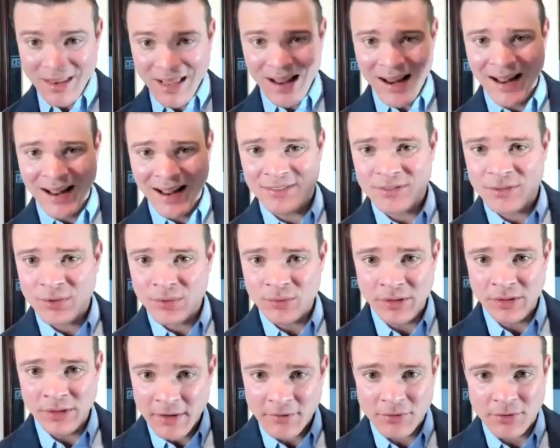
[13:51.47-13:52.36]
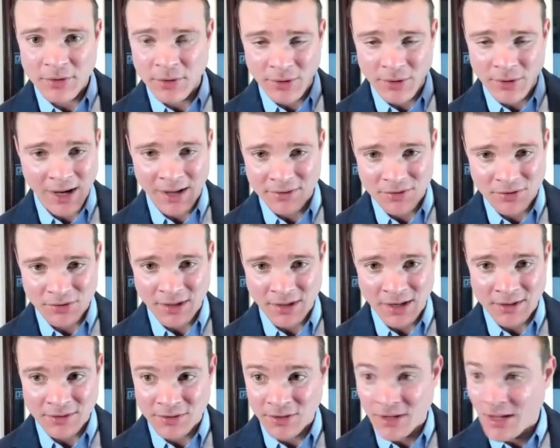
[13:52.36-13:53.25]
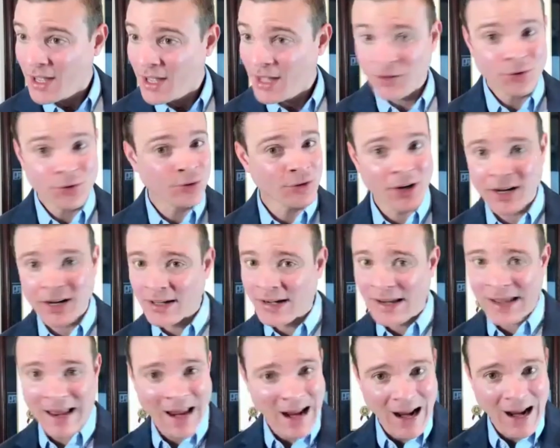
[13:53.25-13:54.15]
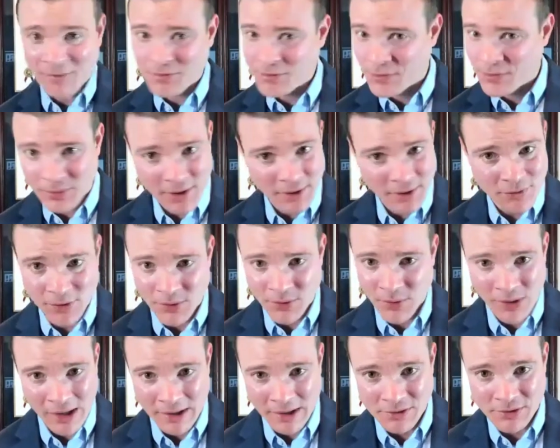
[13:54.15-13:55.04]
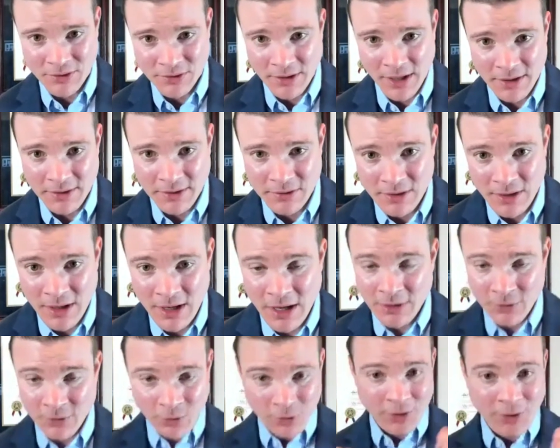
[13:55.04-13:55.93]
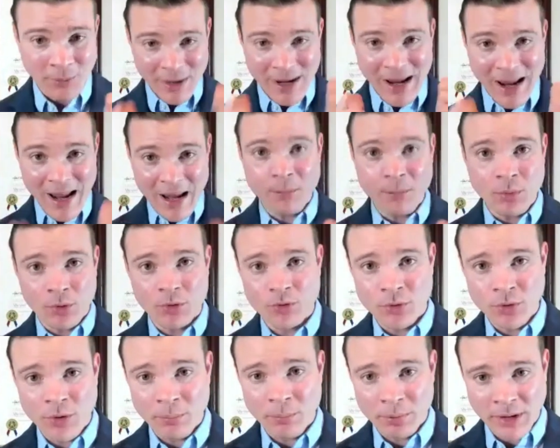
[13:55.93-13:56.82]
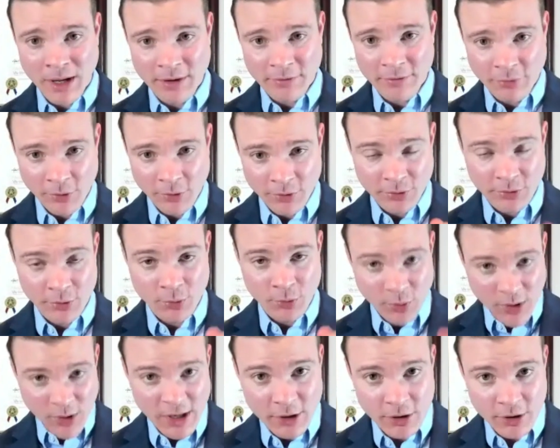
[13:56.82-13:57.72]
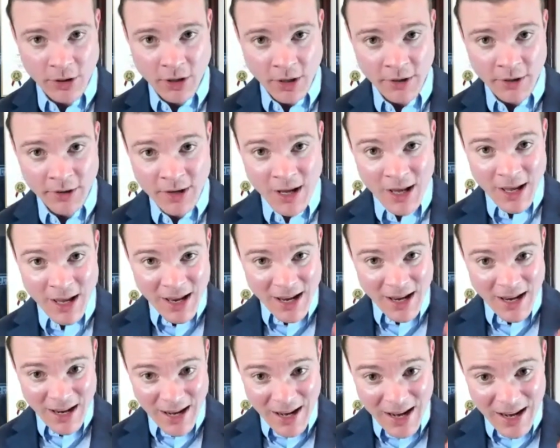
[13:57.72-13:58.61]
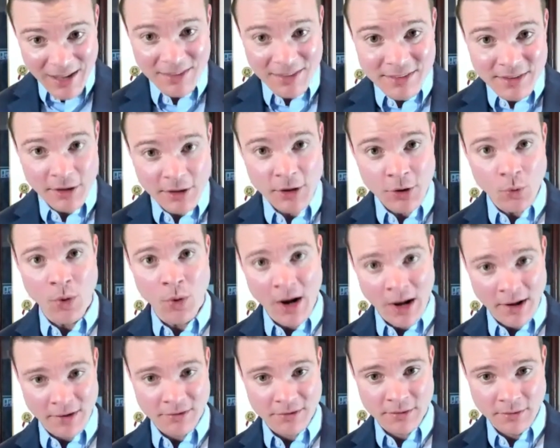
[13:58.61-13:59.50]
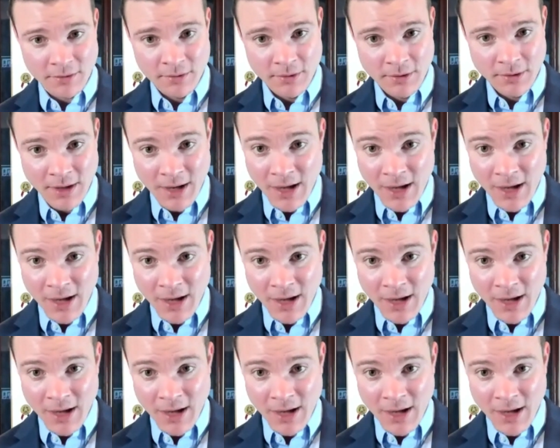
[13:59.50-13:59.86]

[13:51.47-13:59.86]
had to leave the United States, they're not going to have to leave the United States. They're going to be able to apply for the green card in the U.S.